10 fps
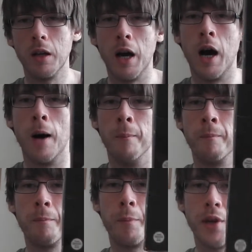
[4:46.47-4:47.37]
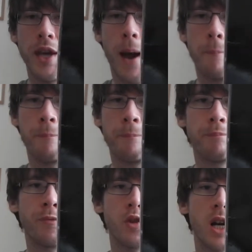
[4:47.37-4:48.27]
But yeah,
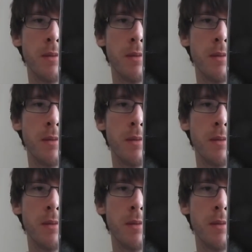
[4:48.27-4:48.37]
so that's